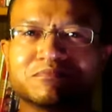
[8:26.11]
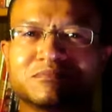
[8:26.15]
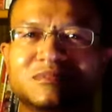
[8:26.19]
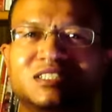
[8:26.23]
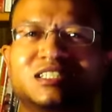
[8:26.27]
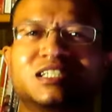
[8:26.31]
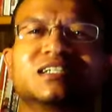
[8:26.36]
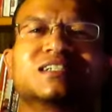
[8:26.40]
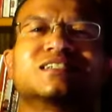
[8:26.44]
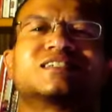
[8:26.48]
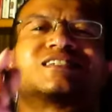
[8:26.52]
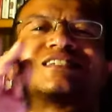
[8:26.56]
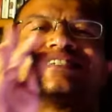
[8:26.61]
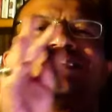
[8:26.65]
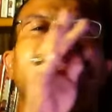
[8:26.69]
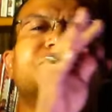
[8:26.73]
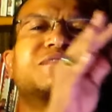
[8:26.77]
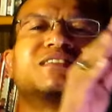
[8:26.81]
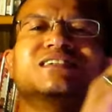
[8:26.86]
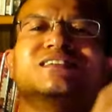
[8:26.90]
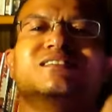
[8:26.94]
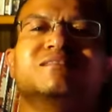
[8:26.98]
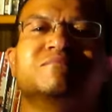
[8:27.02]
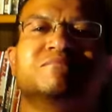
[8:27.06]
to
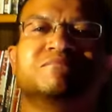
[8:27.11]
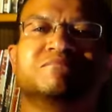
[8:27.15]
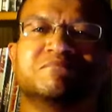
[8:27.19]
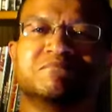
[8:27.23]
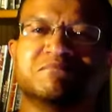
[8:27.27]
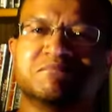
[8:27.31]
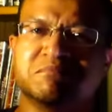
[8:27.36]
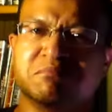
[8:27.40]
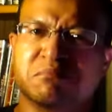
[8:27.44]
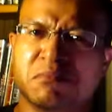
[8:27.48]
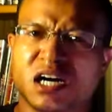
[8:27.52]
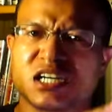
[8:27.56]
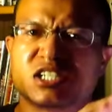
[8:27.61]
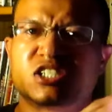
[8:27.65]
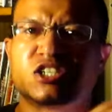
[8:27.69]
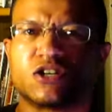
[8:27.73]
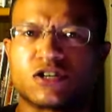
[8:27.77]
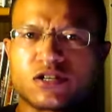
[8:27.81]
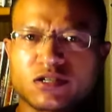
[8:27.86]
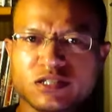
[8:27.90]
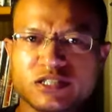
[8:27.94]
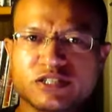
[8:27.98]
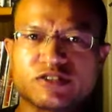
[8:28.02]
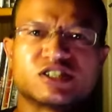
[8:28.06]
something much
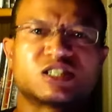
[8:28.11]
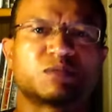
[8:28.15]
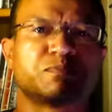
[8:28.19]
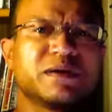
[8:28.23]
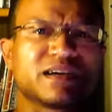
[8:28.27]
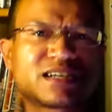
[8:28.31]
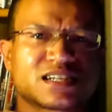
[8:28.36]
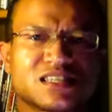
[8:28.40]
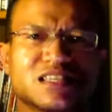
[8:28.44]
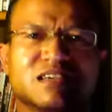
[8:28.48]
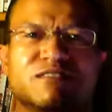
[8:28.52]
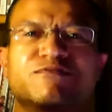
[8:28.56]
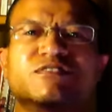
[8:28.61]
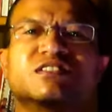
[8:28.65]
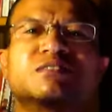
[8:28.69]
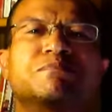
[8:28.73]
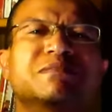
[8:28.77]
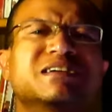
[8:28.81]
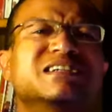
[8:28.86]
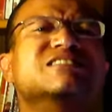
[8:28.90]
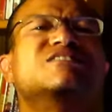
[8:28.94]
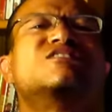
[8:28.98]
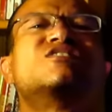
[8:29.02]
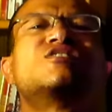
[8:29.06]
earlier, especially if it's
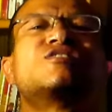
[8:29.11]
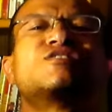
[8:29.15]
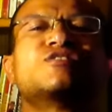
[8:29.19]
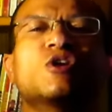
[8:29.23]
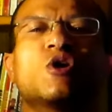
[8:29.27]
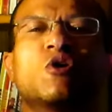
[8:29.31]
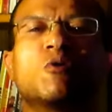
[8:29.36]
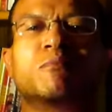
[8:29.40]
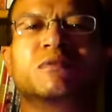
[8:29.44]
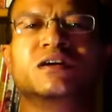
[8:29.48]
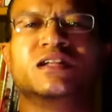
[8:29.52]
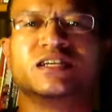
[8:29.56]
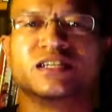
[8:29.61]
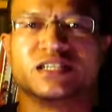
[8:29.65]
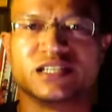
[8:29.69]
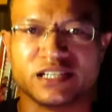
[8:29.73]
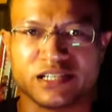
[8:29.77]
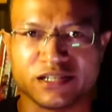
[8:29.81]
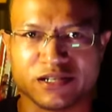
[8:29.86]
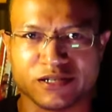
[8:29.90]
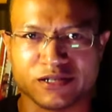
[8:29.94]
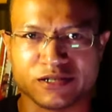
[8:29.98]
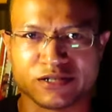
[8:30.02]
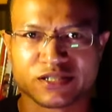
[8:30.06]
been so many
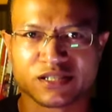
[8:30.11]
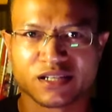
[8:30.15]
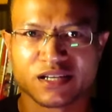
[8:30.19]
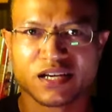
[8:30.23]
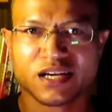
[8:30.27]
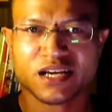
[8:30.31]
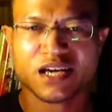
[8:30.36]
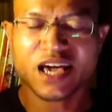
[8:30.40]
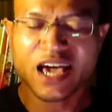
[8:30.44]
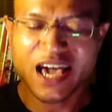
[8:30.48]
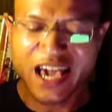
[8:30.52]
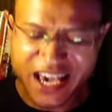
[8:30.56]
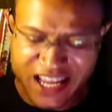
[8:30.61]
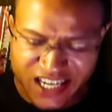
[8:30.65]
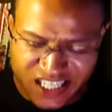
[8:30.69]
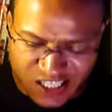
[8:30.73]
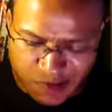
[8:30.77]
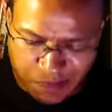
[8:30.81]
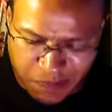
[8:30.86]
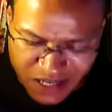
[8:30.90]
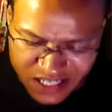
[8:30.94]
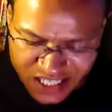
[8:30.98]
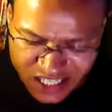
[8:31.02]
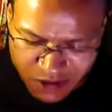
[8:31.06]
years. And
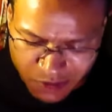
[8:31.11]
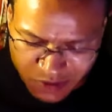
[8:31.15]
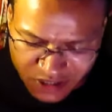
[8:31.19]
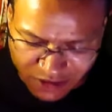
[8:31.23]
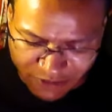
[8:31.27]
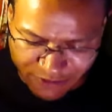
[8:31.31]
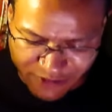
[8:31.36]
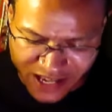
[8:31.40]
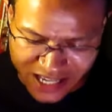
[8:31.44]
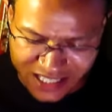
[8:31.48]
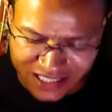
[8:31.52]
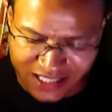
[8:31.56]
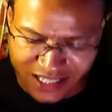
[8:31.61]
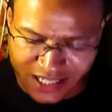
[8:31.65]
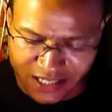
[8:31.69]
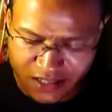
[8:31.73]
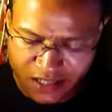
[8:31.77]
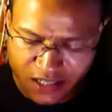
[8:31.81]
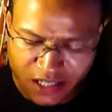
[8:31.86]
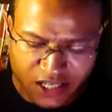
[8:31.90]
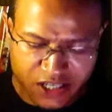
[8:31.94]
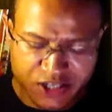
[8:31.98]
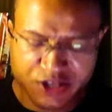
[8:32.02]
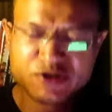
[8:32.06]
especially with the fact that
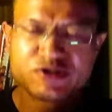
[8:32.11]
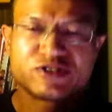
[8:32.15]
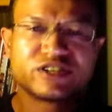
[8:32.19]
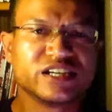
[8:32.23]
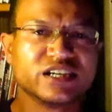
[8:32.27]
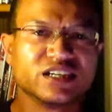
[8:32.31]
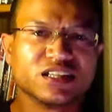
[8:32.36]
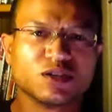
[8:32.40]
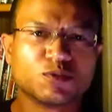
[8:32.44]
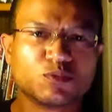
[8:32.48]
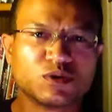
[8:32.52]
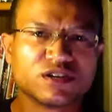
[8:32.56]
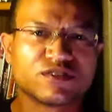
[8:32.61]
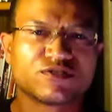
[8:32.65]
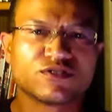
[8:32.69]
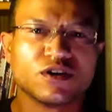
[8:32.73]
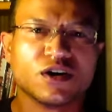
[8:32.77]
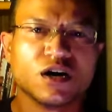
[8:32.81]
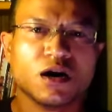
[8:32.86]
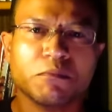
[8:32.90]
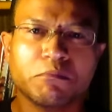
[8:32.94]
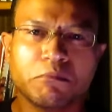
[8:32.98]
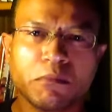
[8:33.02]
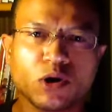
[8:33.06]
you're dealing with
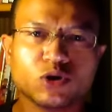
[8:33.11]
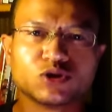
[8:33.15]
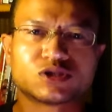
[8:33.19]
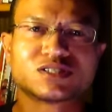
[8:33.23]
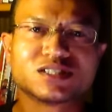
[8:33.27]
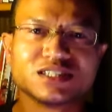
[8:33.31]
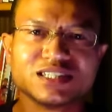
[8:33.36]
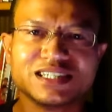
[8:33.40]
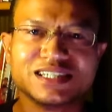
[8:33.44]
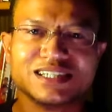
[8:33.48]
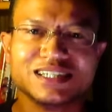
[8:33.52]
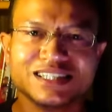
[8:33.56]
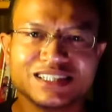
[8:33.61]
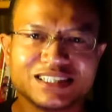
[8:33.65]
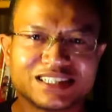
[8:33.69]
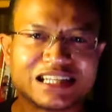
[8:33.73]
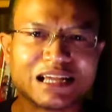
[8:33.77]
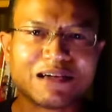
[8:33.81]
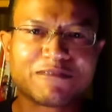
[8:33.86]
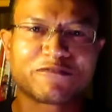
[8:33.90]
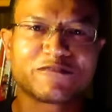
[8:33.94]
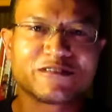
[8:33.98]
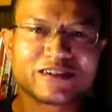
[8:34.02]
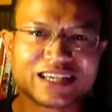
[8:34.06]
mostly
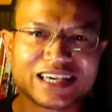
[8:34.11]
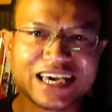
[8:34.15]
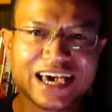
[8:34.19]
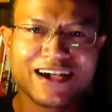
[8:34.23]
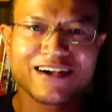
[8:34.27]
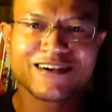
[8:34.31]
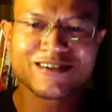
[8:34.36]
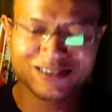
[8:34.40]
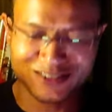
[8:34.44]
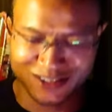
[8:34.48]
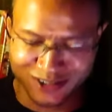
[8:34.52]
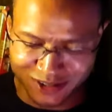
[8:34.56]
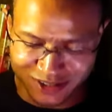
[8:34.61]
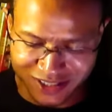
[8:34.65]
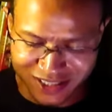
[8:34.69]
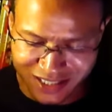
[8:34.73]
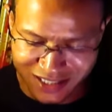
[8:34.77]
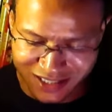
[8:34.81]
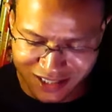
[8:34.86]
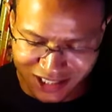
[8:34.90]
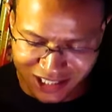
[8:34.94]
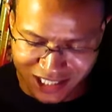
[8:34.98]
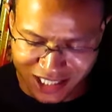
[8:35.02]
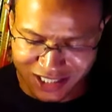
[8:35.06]
different characters
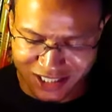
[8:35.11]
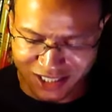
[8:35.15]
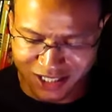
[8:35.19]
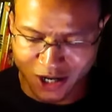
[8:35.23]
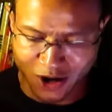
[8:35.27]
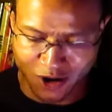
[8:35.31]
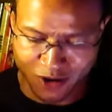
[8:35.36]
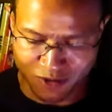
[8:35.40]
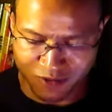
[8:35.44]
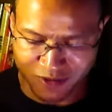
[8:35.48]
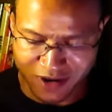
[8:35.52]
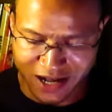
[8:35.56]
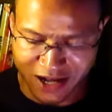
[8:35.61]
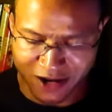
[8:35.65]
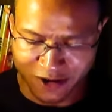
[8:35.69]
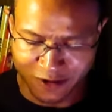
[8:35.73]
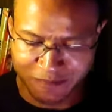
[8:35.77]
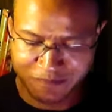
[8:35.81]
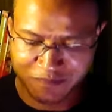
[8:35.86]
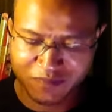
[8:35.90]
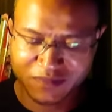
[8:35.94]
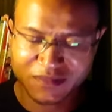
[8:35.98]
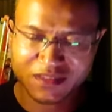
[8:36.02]
this go around.